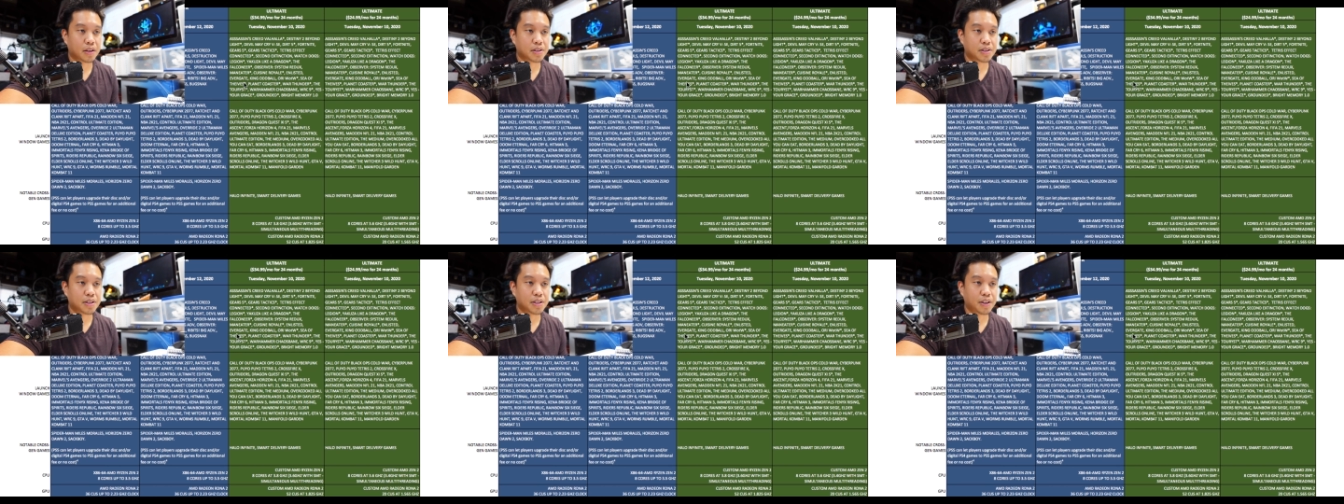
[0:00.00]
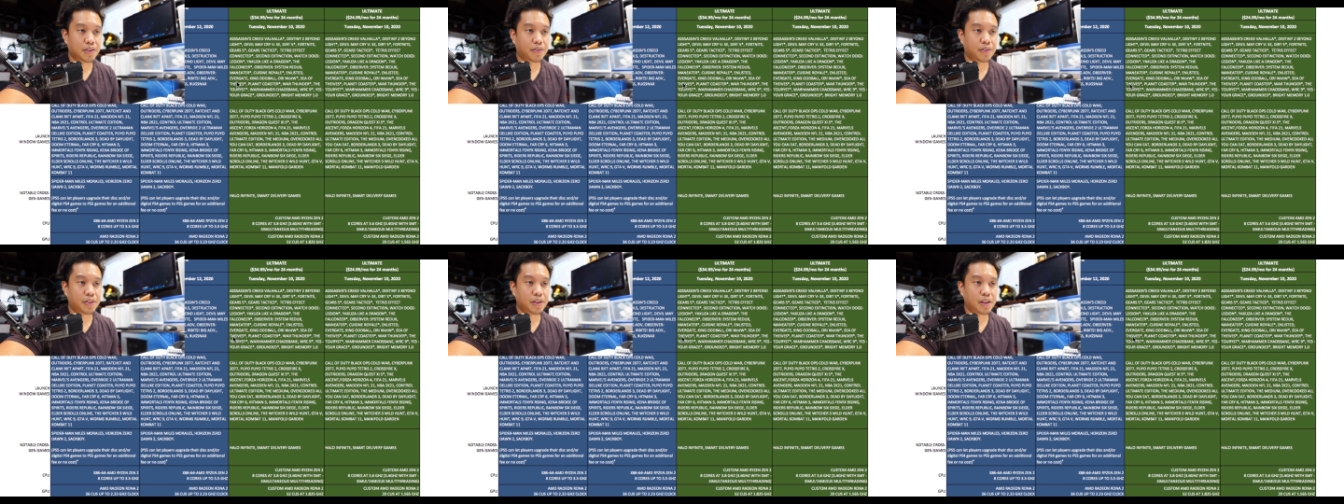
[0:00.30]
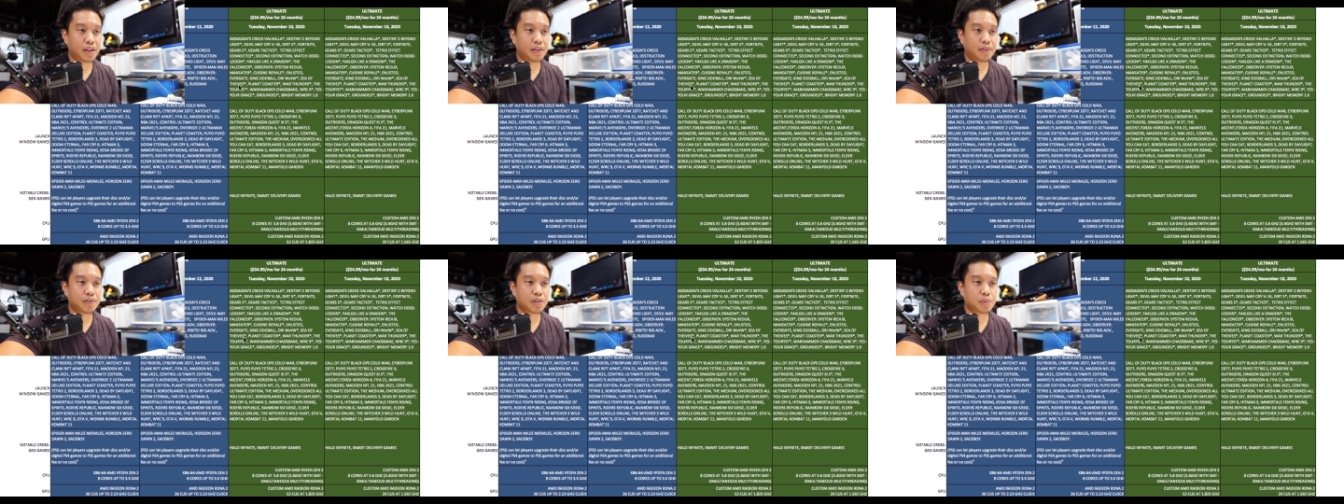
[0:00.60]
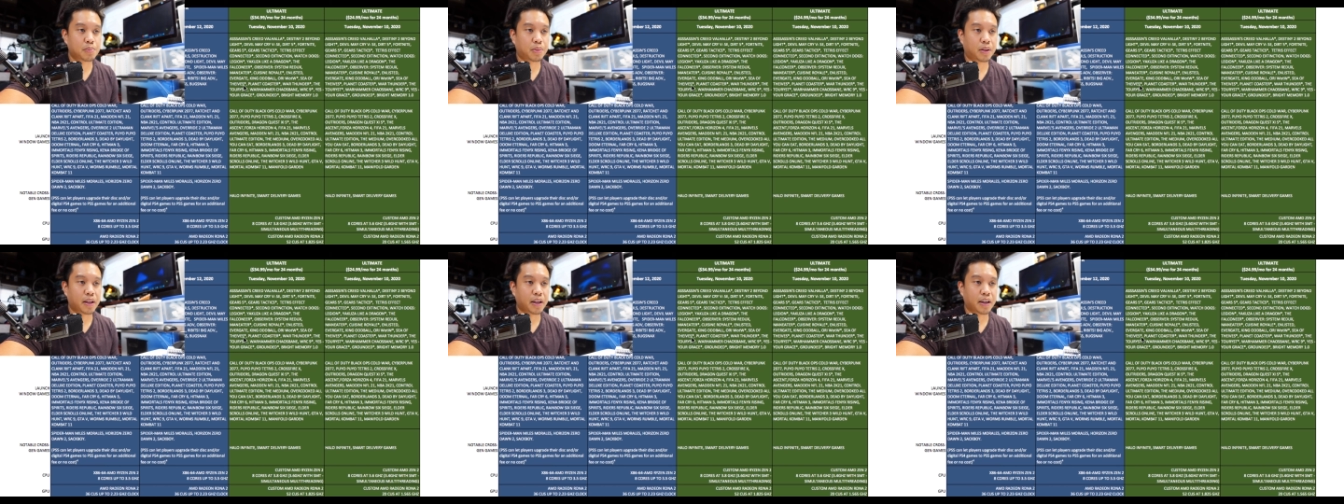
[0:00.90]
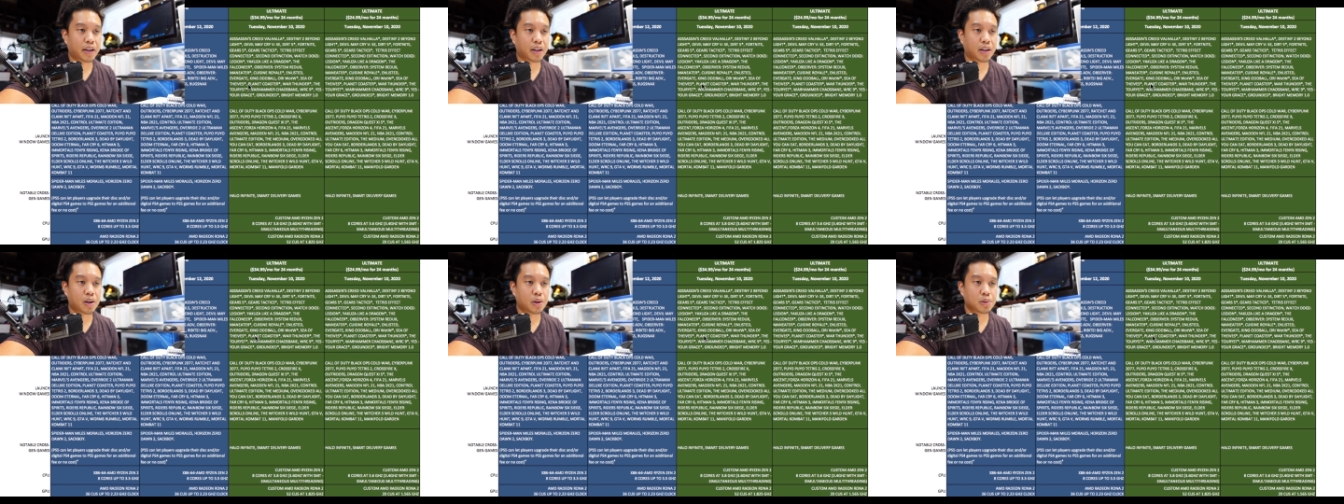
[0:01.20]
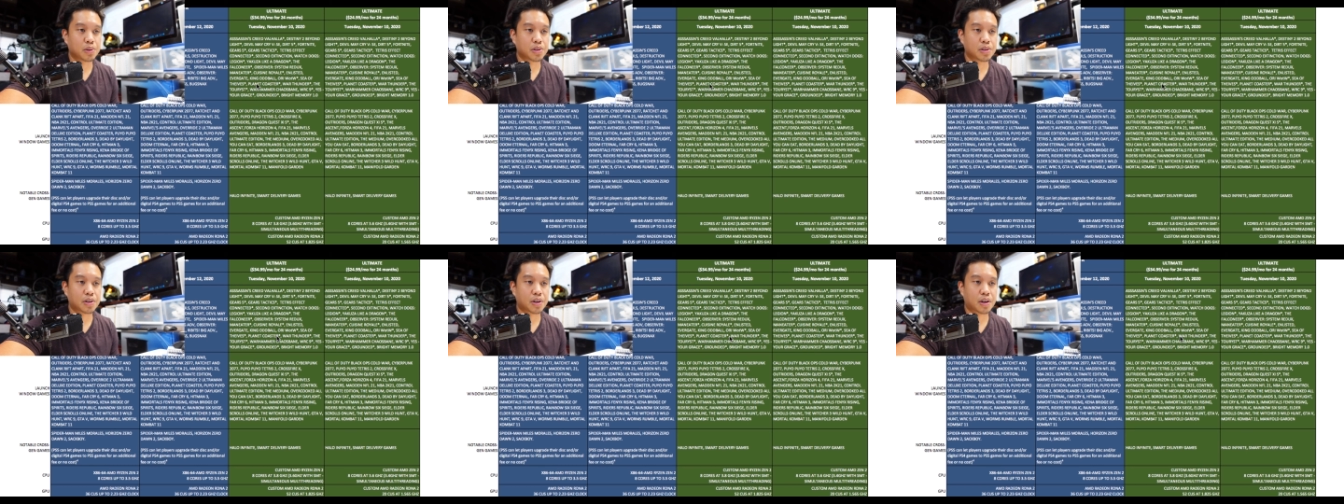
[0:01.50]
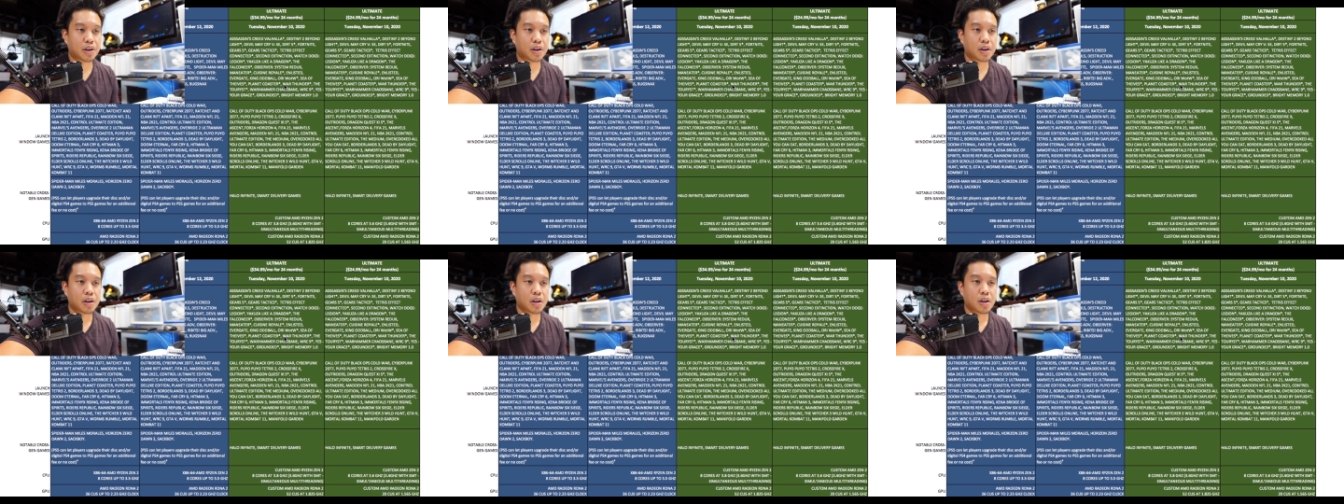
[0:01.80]
Sea of Thieves, Planet
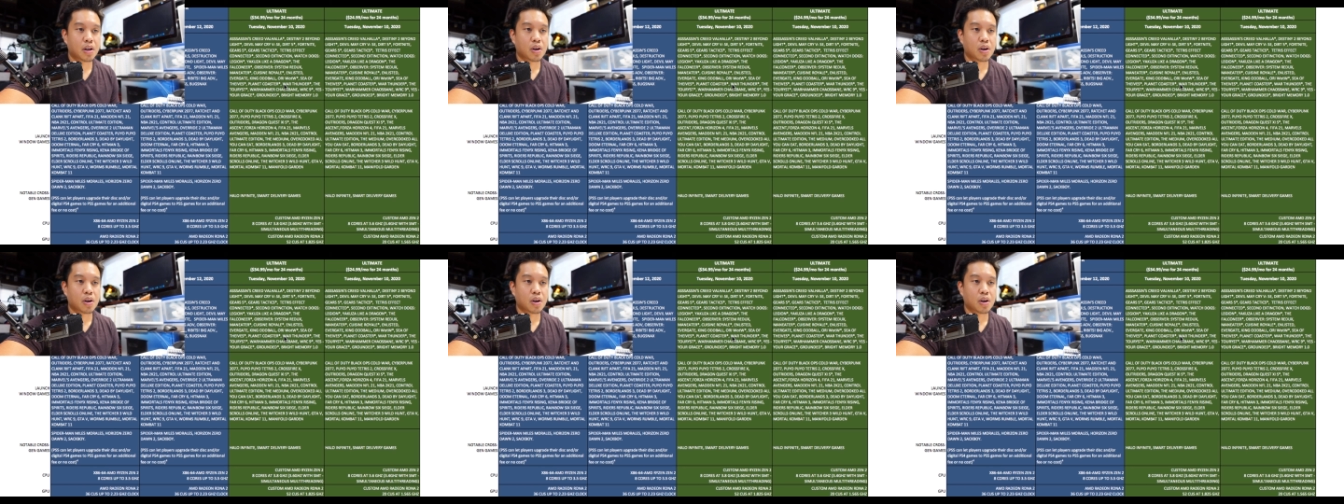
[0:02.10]
Coaster,